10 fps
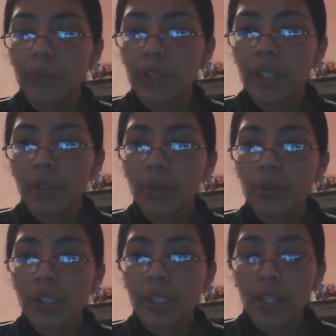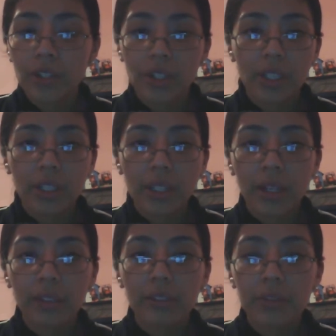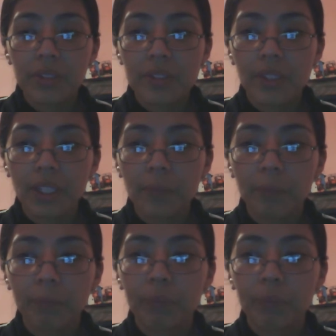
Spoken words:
It includes engaging in active listening,